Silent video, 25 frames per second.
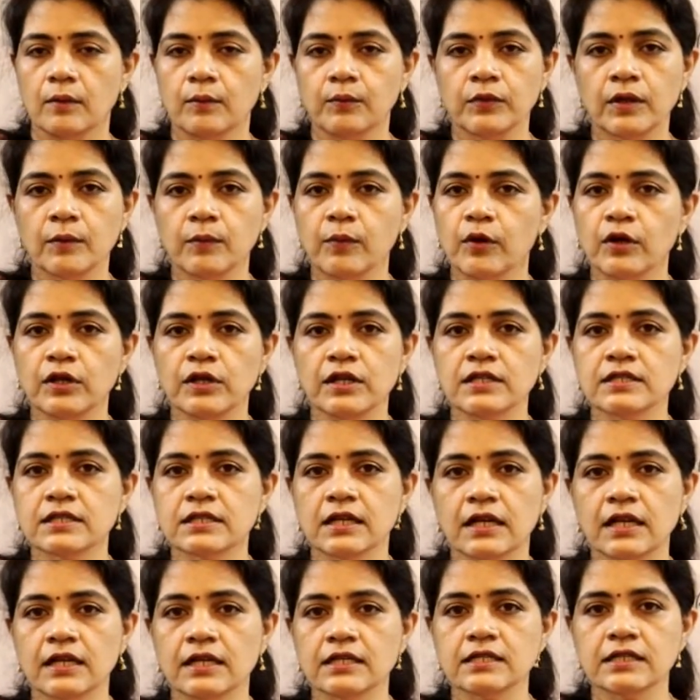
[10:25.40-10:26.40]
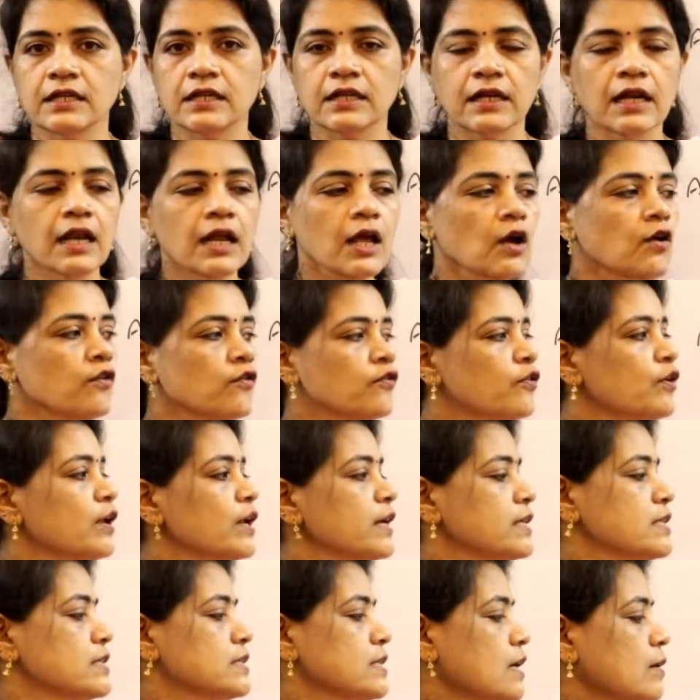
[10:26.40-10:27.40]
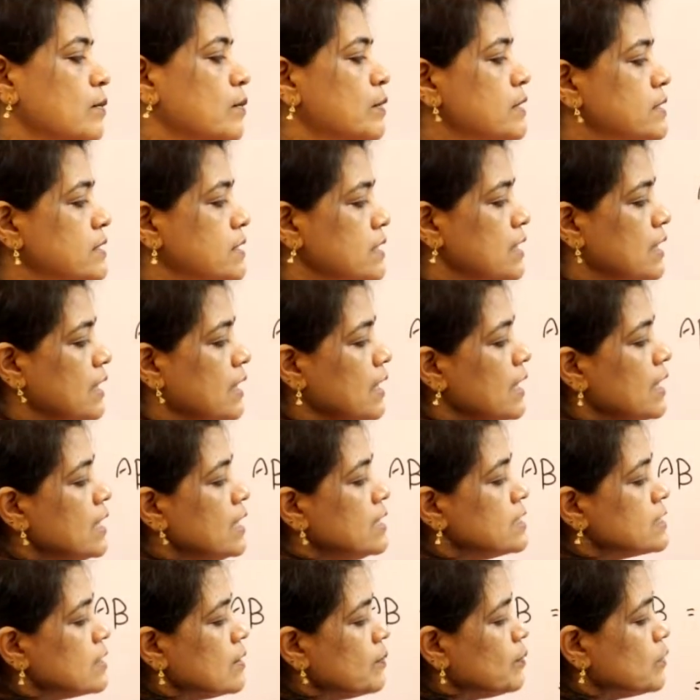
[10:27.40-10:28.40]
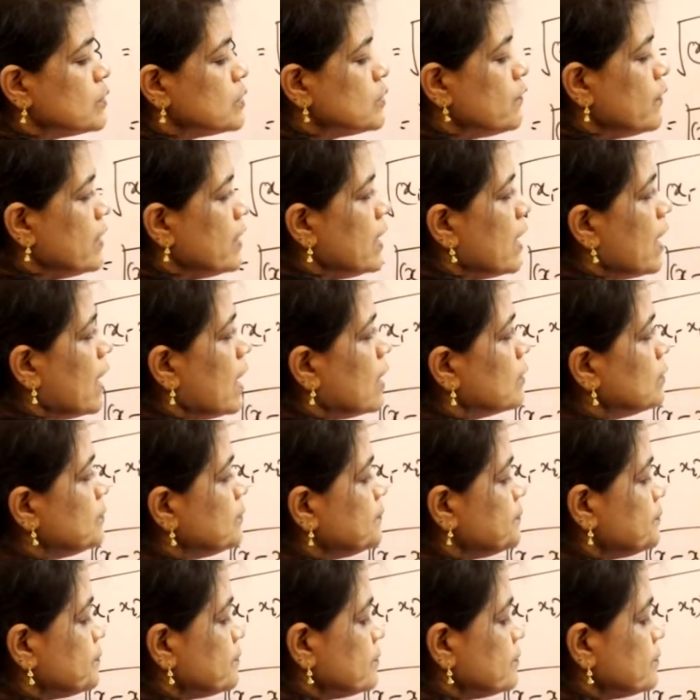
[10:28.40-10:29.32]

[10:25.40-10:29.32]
The point is clear, children? For example, see, suppose we have